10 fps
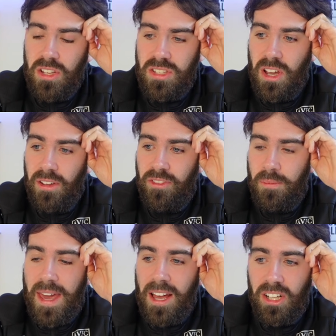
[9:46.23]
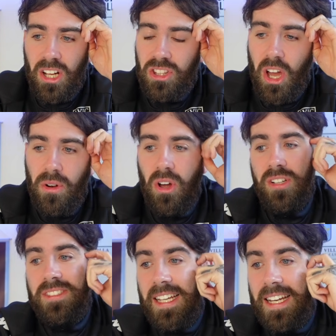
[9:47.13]
So for me, I don't
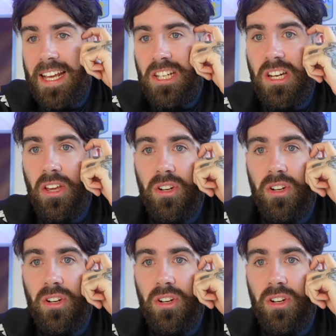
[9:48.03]
like seeing Ashley